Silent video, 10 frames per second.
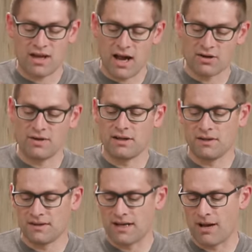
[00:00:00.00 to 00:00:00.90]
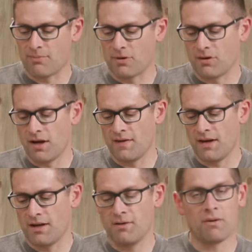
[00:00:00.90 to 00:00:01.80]
calculated the taper, and
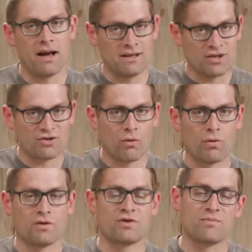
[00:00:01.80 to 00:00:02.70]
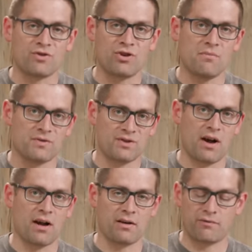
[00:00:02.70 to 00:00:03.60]
then I had just ordered some shim
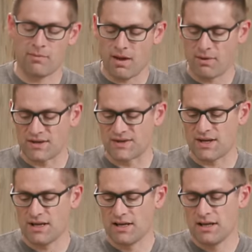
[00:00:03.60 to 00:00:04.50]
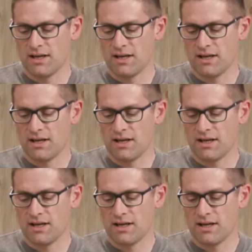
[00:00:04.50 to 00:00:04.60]
stock from MSC,